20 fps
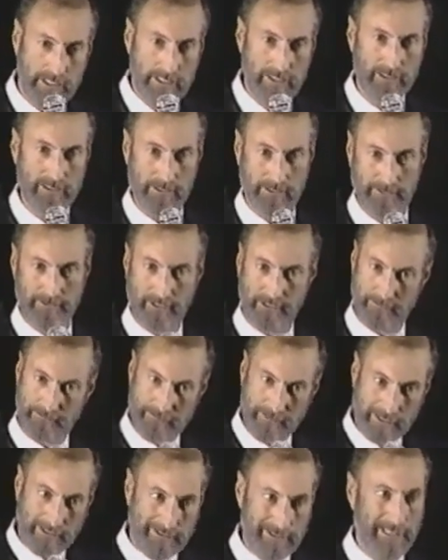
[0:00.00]
I feel
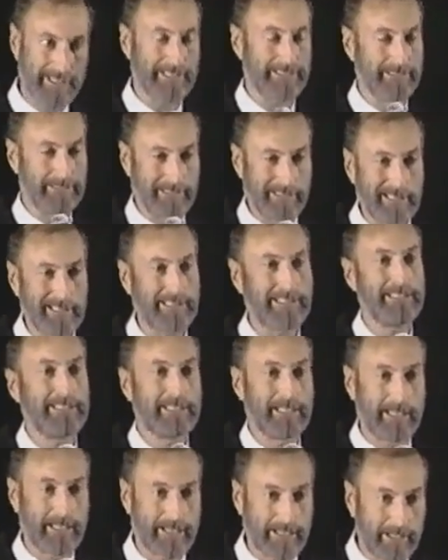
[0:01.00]
light and clean, I got
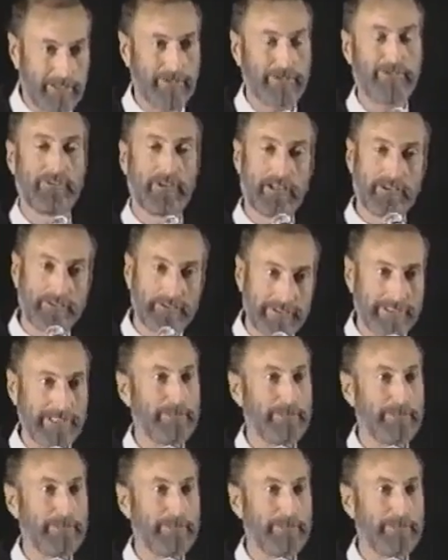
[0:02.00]
energy, I sleep better,